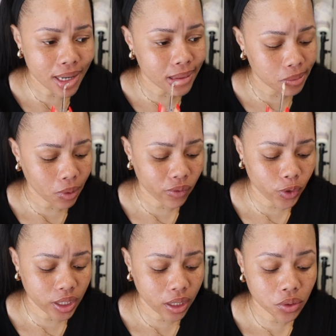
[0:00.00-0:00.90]
of
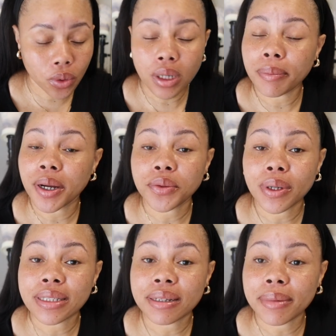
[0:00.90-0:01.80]
which I'll talk about
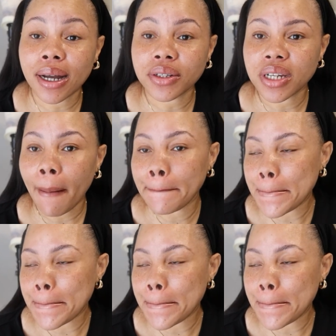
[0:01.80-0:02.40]
once I'm out.